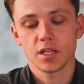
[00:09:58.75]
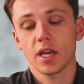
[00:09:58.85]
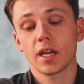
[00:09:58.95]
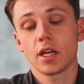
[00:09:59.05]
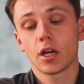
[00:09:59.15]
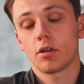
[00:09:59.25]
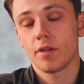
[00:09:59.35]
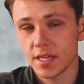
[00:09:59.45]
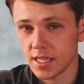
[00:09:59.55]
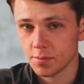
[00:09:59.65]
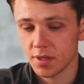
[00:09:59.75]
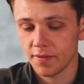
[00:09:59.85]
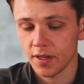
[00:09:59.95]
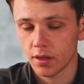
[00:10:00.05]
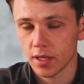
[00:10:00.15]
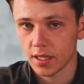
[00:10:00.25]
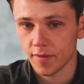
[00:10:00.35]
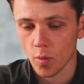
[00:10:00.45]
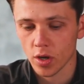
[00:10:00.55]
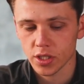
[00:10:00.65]
You can increase this midfield third if
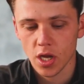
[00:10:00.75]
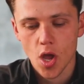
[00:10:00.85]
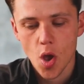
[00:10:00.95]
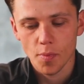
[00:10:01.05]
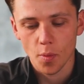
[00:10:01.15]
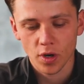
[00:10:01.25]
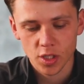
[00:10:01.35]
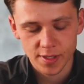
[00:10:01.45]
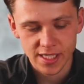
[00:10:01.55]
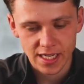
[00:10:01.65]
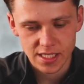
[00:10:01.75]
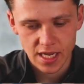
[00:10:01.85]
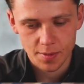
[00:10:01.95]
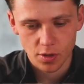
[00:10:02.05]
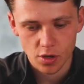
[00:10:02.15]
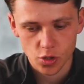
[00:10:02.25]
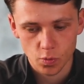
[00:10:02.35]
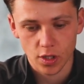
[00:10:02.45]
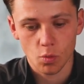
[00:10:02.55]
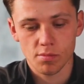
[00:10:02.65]
you want, but we want it to be tight in there because we
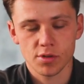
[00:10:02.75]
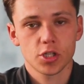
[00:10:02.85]
don't want much